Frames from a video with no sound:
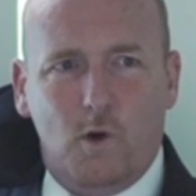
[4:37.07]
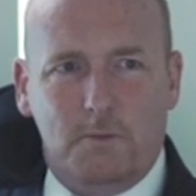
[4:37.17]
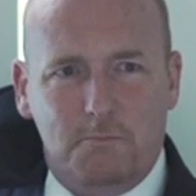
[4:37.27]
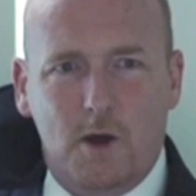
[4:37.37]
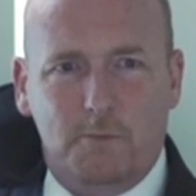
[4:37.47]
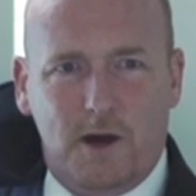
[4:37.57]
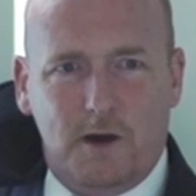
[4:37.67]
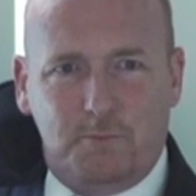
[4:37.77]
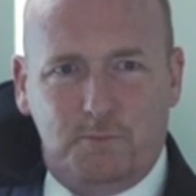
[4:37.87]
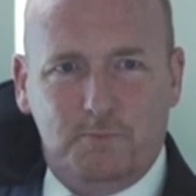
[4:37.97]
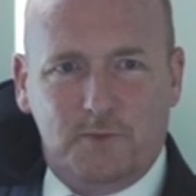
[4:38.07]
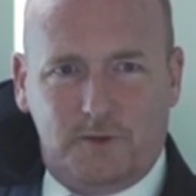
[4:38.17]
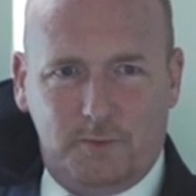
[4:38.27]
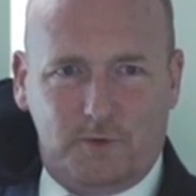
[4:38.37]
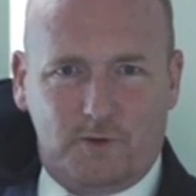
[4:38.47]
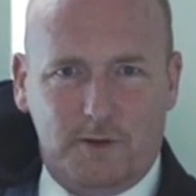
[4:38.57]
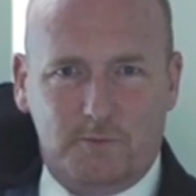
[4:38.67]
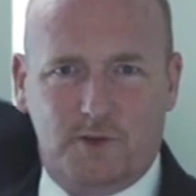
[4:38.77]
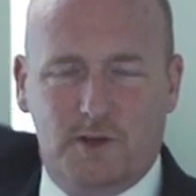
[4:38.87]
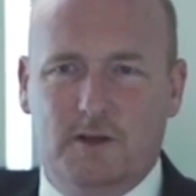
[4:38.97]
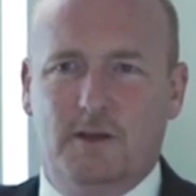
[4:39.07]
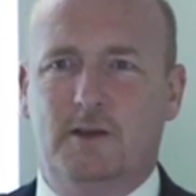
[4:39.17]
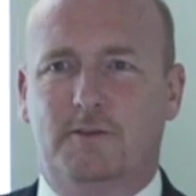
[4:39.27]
one mobile subscription